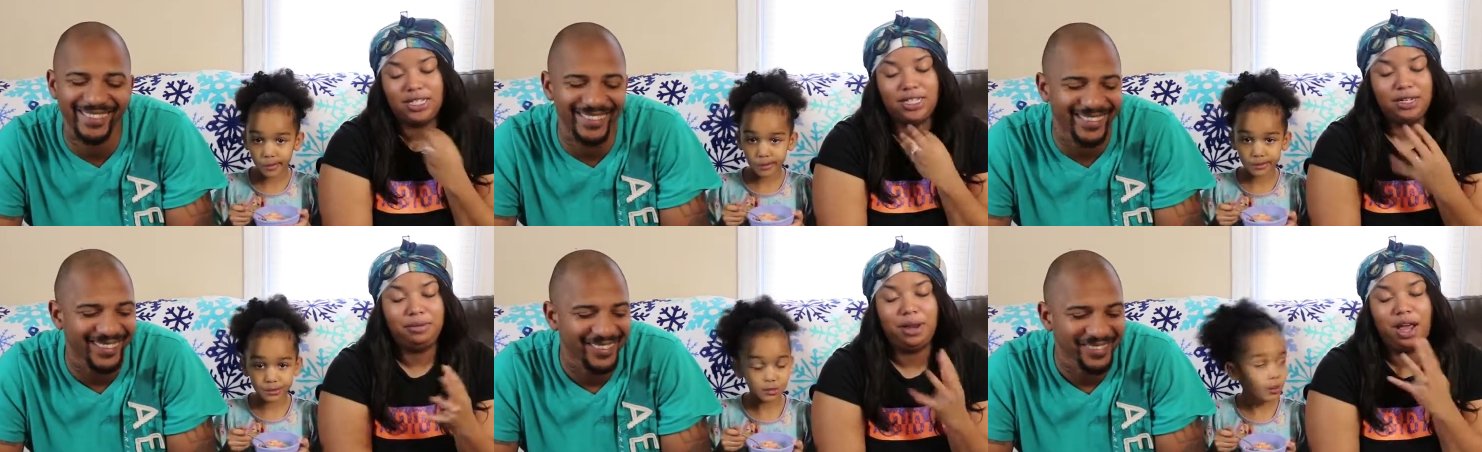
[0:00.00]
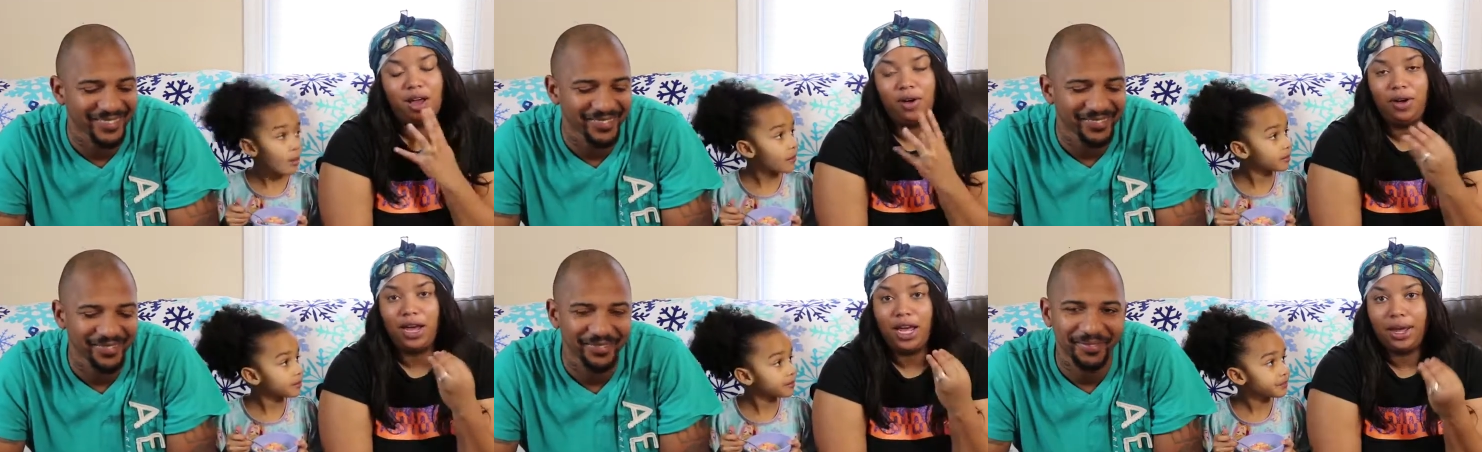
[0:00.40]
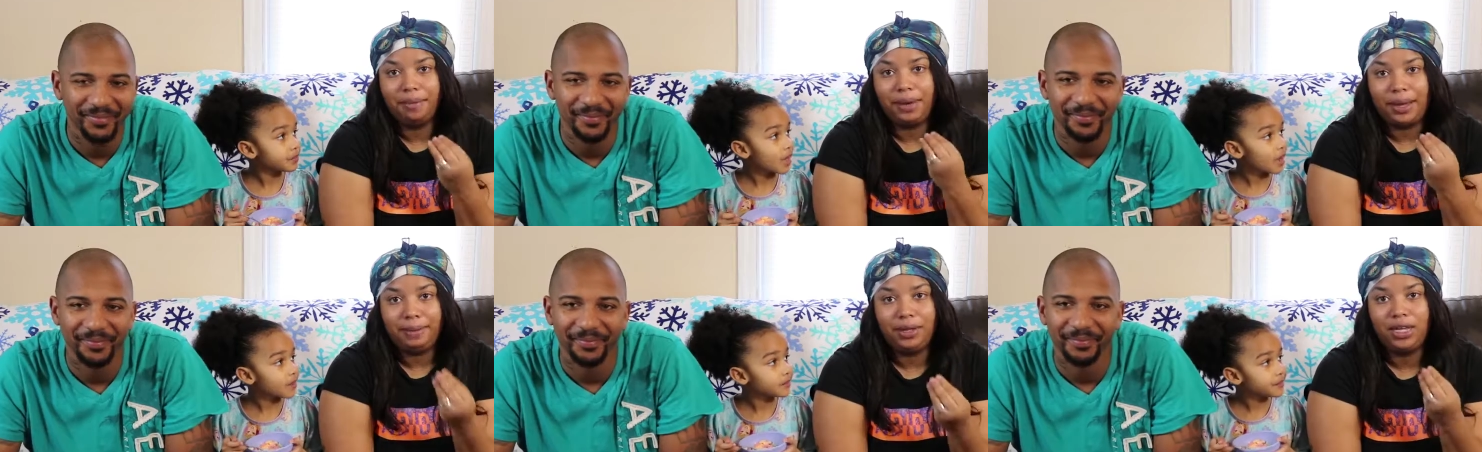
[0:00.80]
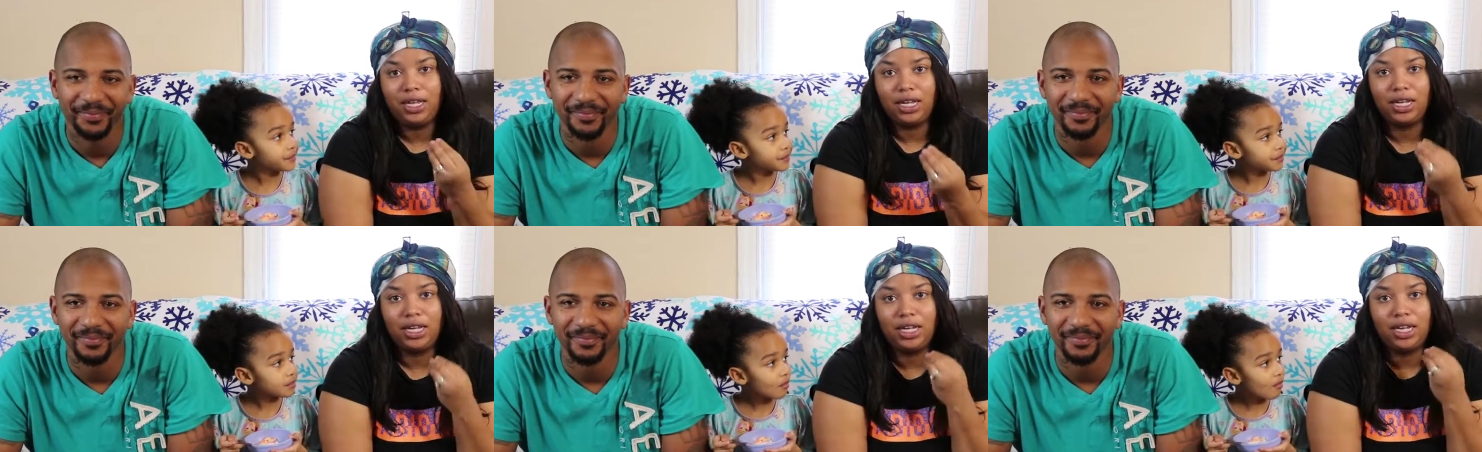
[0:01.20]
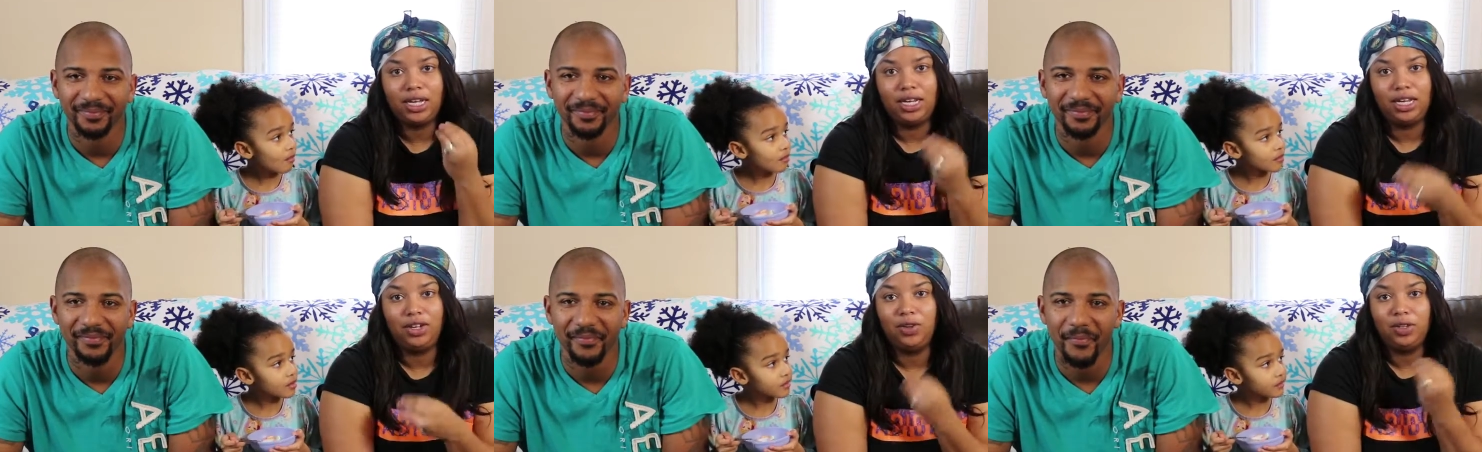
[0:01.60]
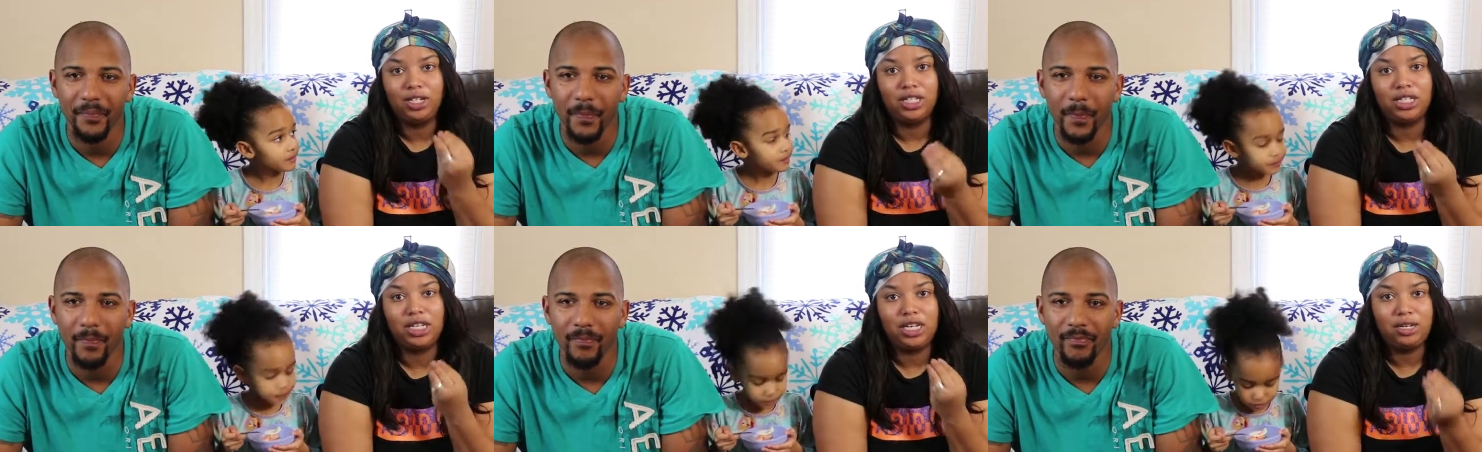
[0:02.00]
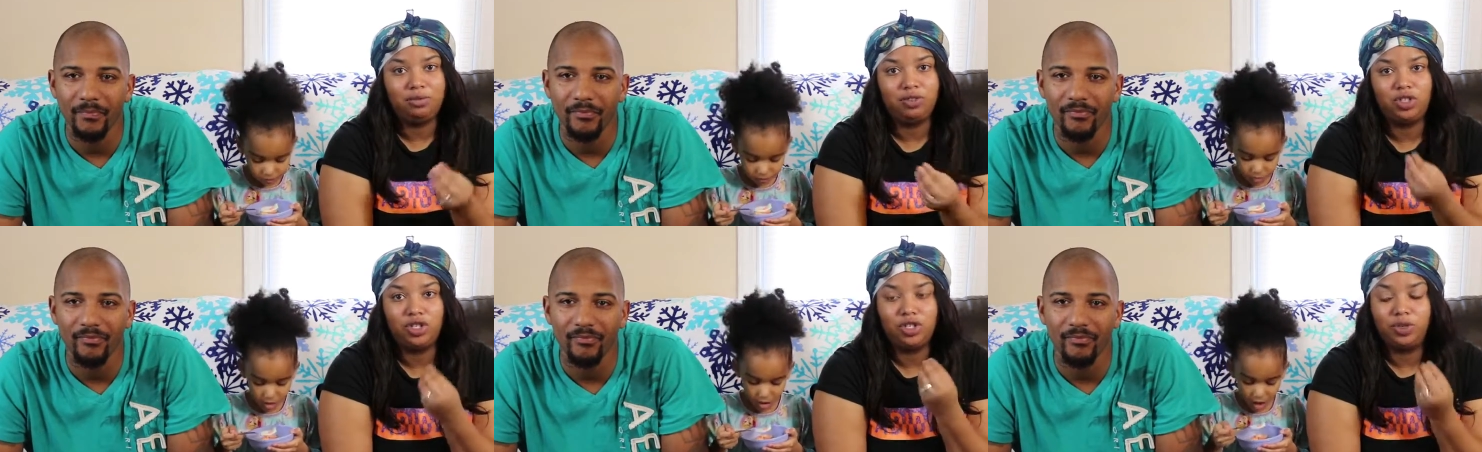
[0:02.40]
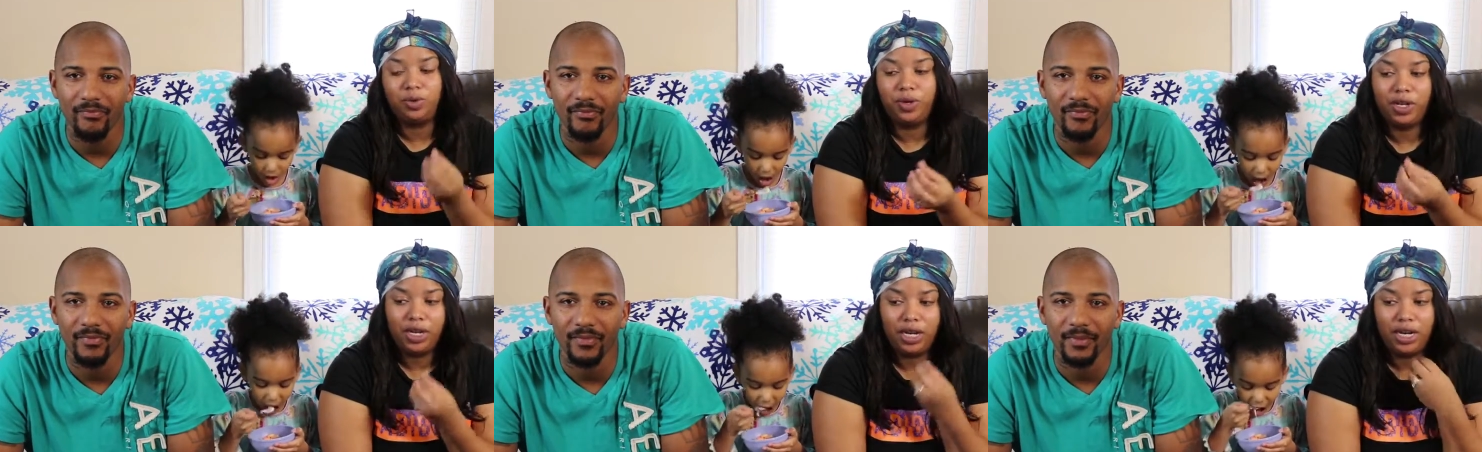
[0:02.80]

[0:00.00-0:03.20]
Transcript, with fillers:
Speaker 1: it seemed like, okay, it might be good, and you just keep chewing,